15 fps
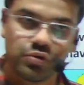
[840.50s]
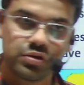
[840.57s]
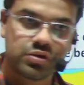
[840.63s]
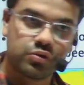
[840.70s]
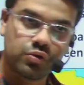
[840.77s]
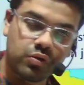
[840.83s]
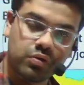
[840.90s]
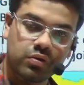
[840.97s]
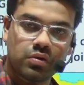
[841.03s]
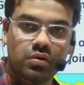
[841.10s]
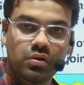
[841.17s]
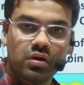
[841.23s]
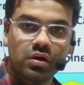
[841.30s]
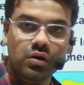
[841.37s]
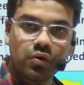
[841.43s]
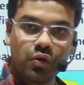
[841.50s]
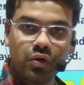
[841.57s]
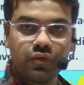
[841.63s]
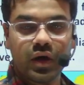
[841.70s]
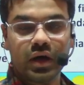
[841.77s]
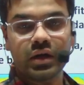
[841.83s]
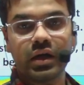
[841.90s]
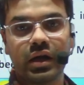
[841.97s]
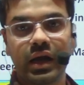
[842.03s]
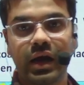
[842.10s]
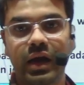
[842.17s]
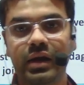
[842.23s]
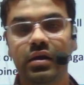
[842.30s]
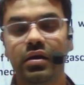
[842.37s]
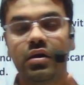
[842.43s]
no, Gondwana land
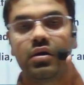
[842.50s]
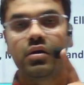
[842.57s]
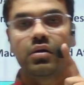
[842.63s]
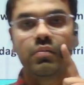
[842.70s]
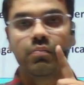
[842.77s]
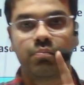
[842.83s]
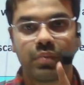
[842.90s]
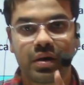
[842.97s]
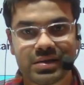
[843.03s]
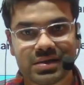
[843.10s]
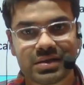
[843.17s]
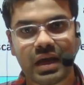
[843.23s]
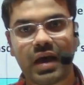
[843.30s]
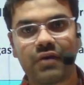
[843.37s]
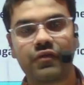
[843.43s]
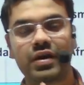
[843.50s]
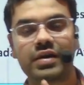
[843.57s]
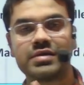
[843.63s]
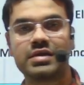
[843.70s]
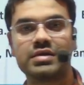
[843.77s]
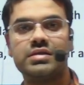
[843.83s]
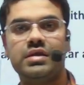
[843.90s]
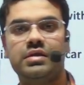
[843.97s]
must have existed.